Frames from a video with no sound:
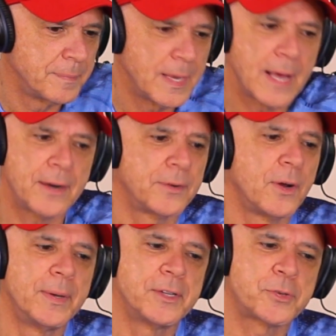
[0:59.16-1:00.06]
Yeah, I don't know
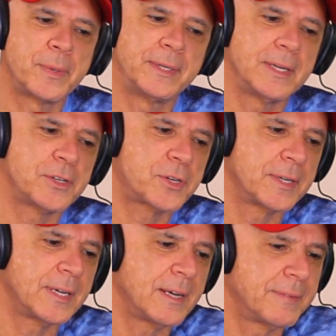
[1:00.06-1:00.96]
his rendition
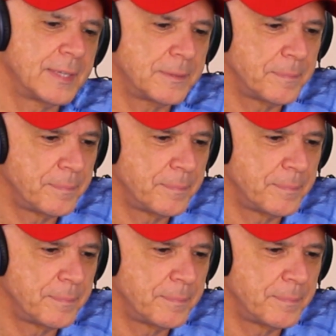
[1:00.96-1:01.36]
of it.